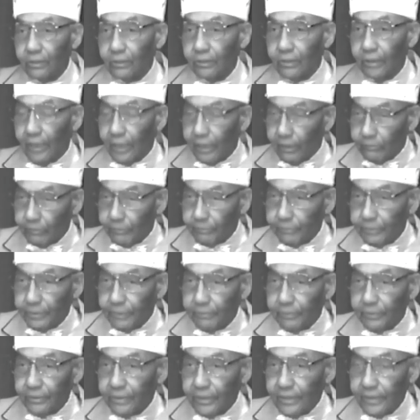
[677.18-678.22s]
Our
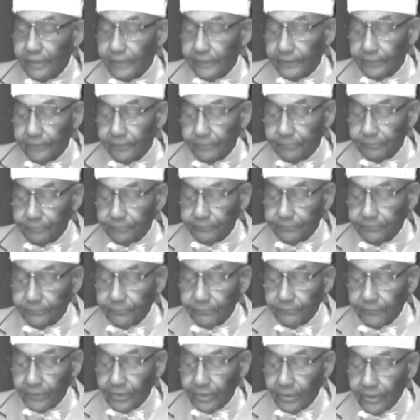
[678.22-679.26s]
people need it.
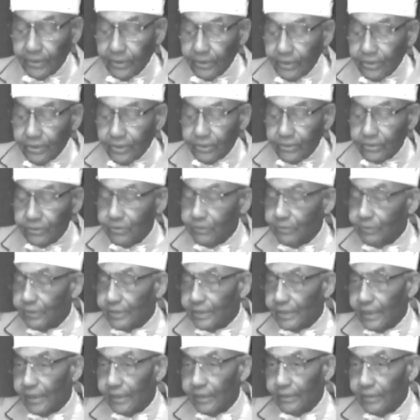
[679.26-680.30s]
Right. You
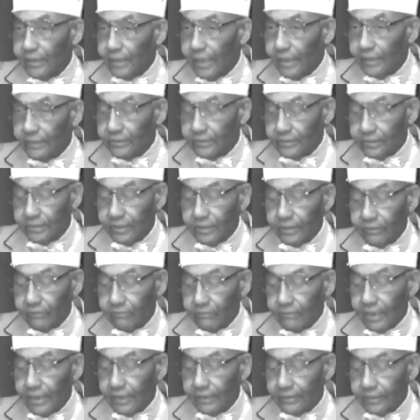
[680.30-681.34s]
cannot sit
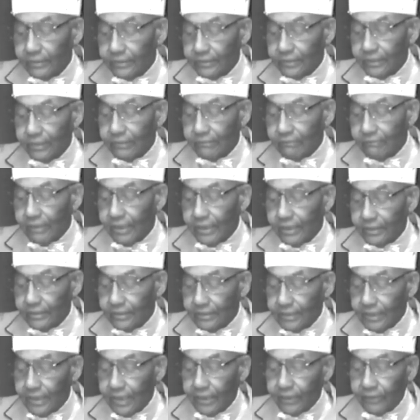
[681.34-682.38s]
right, sit
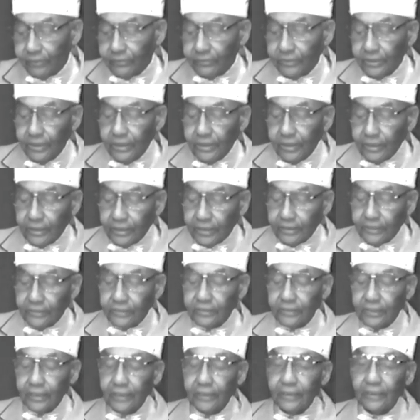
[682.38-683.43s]
right down
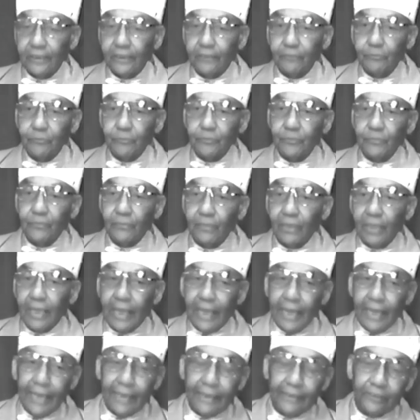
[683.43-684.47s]
and say that
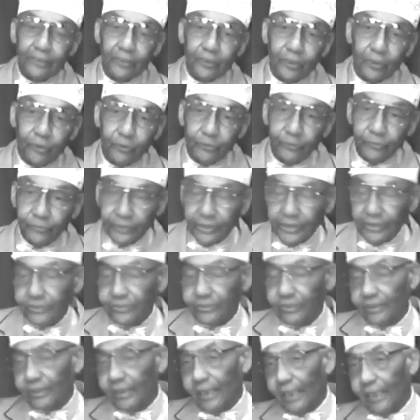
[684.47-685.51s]
I know
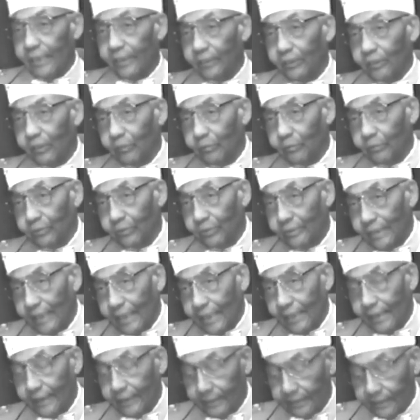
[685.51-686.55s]
this and I know
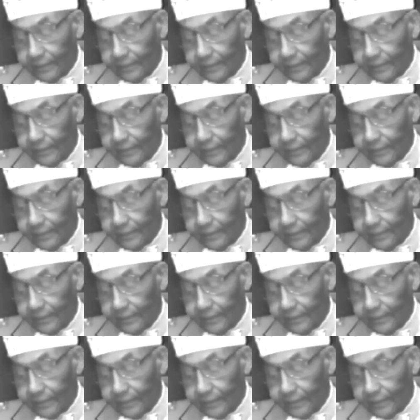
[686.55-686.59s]
that.